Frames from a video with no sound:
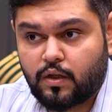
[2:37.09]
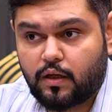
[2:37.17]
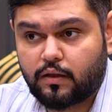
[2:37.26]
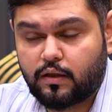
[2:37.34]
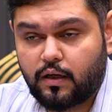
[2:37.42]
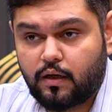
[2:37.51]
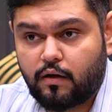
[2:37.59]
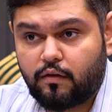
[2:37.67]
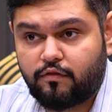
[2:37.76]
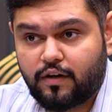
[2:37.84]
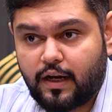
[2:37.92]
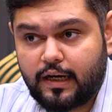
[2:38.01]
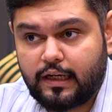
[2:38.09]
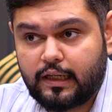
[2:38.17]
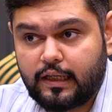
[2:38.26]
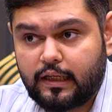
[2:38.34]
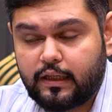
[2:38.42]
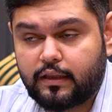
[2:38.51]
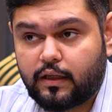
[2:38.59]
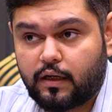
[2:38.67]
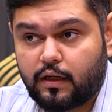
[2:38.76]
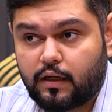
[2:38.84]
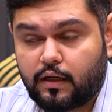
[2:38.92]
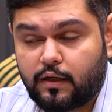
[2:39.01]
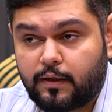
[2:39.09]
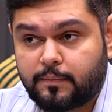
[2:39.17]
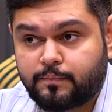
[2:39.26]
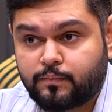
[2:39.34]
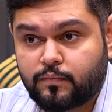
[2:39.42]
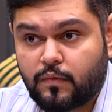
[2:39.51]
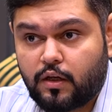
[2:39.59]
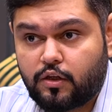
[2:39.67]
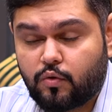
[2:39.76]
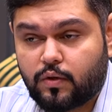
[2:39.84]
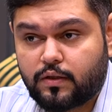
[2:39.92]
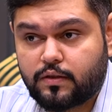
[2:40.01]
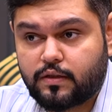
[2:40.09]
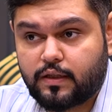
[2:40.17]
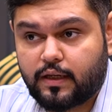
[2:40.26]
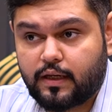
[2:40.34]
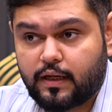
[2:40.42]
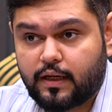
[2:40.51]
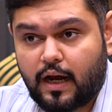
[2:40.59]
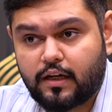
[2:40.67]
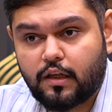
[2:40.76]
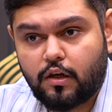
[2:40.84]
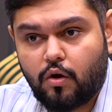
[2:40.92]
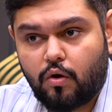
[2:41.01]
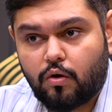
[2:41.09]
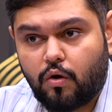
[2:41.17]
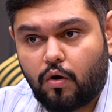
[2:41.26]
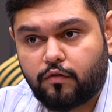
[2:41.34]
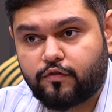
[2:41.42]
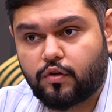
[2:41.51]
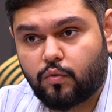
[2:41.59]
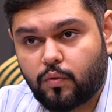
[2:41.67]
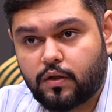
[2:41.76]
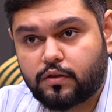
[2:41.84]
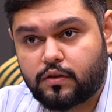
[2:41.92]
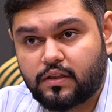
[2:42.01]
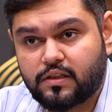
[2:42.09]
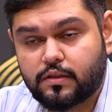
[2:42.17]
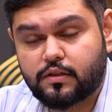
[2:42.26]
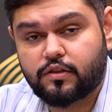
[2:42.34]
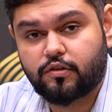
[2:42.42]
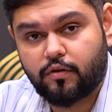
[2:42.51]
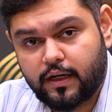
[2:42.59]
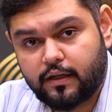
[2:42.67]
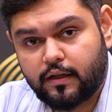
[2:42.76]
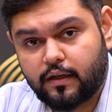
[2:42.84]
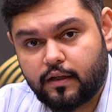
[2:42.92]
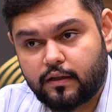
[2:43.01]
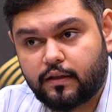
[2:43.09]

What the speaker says: The variety, you can say catalog of universities is greater.